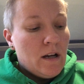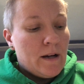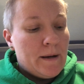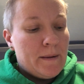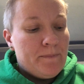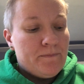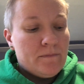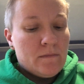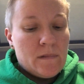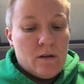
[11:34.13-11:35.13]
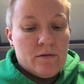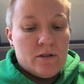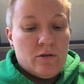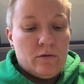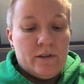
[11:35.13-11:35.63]
It was a
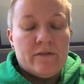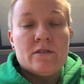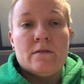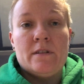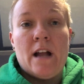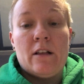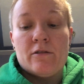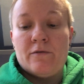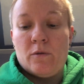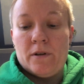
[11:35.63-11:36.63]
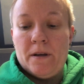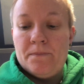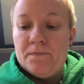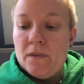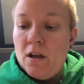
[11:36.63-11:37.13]
total difference of $1.40.
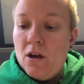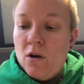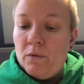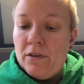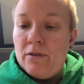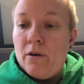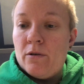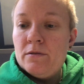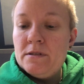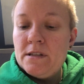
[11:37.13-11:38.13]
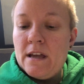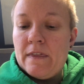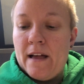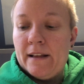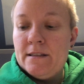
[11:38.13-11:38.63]
With those,
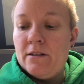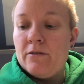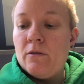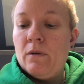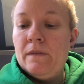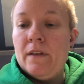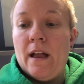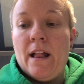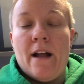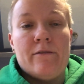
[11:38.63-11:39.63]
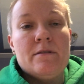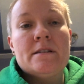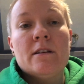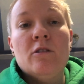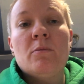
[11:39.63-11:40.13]
that is another one that every
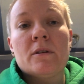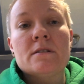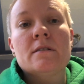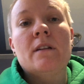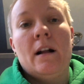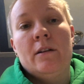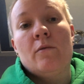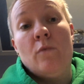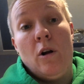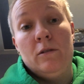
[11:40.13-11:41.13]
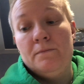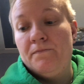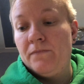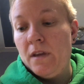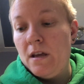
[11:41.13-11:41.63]
single person got it wrong.
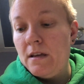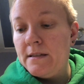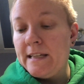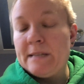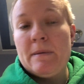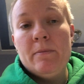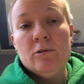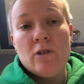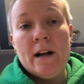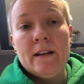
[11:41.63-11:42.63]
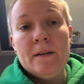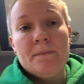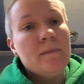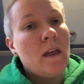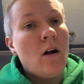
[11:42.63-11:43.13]
6 people tried it.
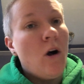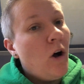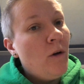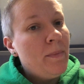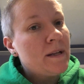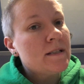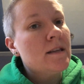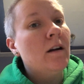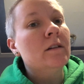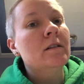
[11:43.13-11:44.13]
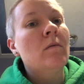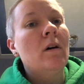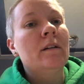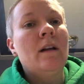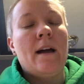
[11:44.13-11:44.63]
They all picked the Aldi
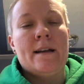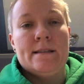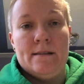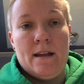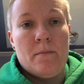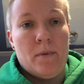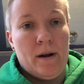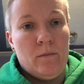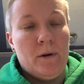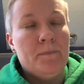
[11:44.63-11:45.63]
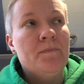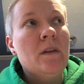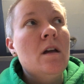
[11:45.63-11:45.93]
one as the name brand one.